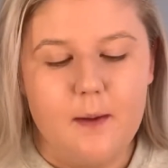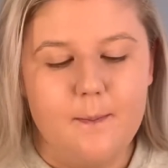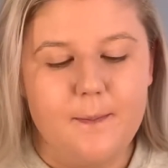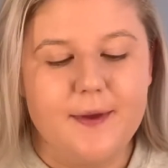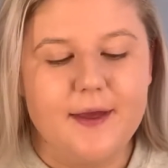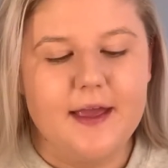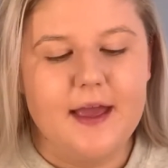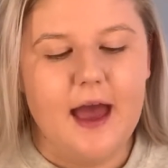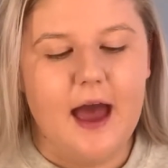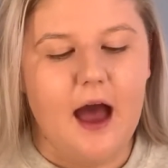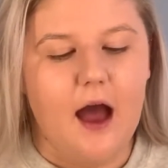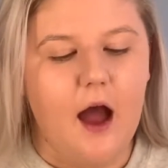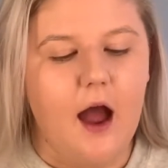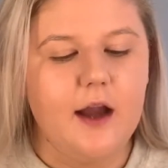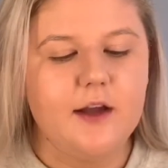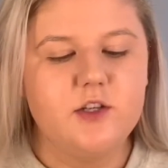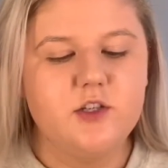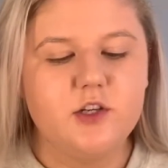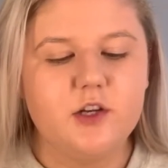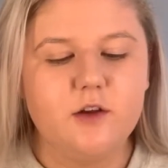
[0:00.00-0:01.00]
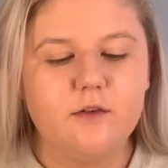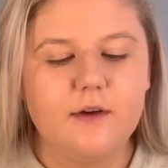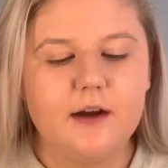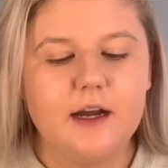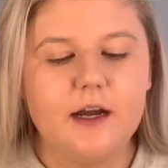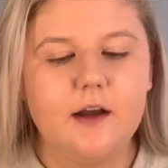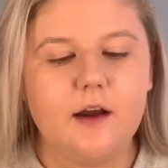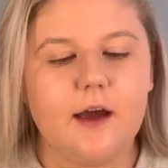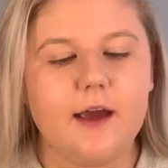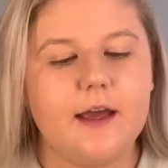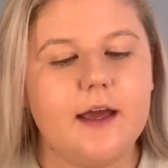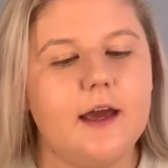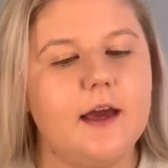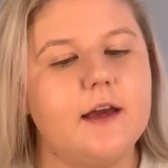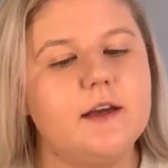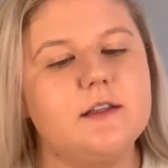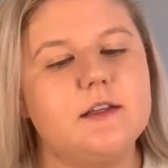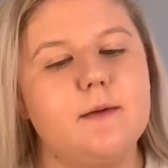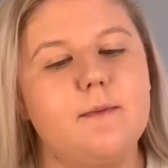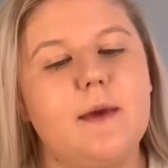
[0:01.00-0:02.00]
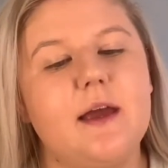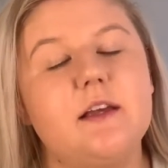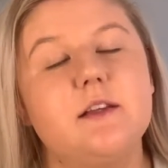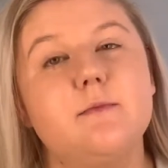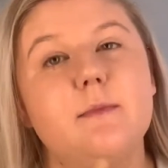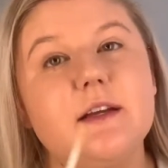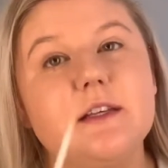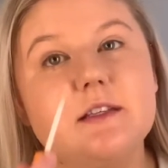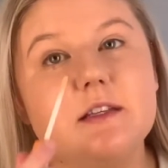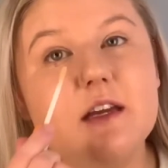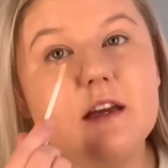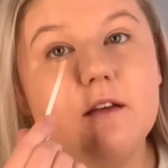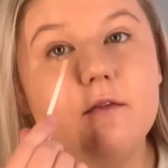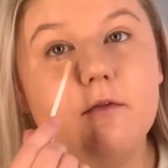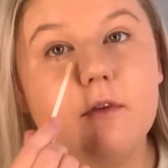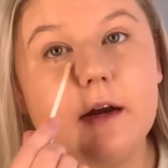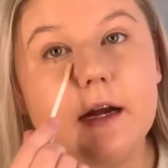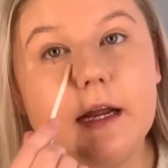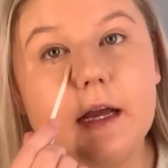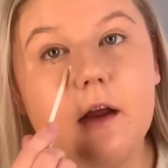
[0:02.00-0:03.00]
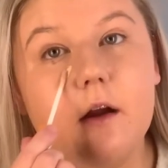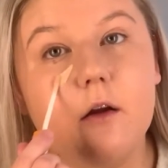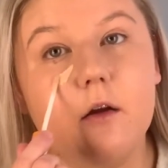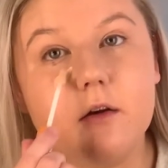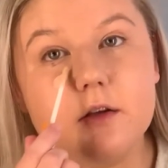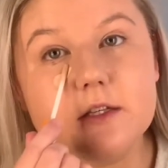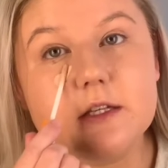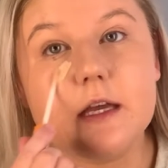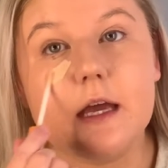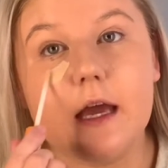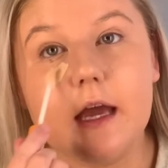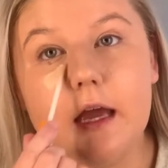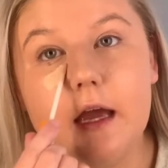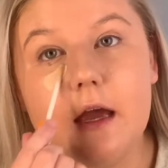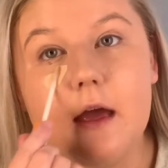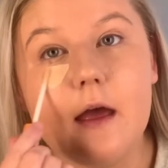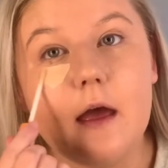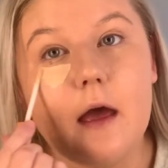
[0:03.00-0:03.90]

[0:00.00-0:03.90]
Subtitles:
But yeah, I do really like it because it makes my skin really glossy.